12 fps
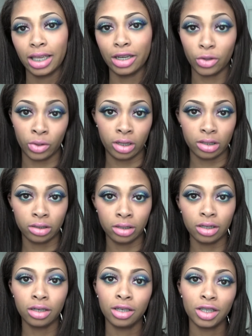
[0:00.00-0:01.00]
in doing this
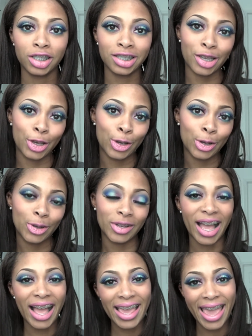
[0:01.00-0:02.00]
look. So
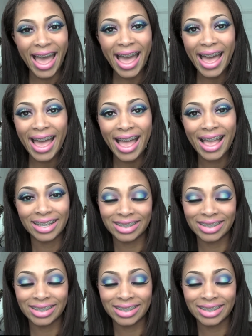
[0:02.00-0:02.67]
yeah.